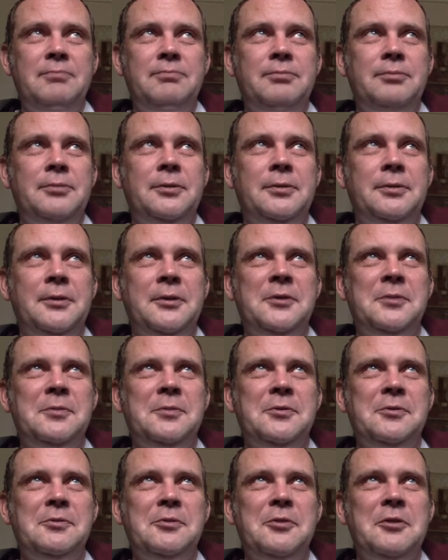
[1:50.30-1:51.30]
I
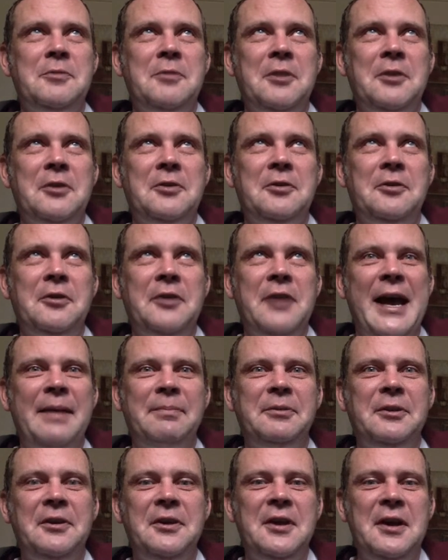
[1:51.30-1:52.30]
suppose, what you might call an
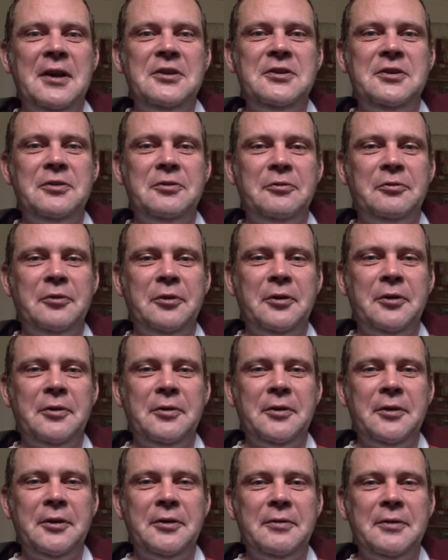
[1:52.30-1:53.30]
application for
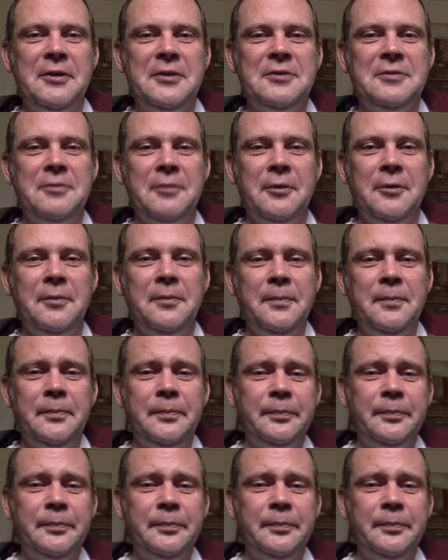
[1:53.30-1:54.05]
an arrest warrant,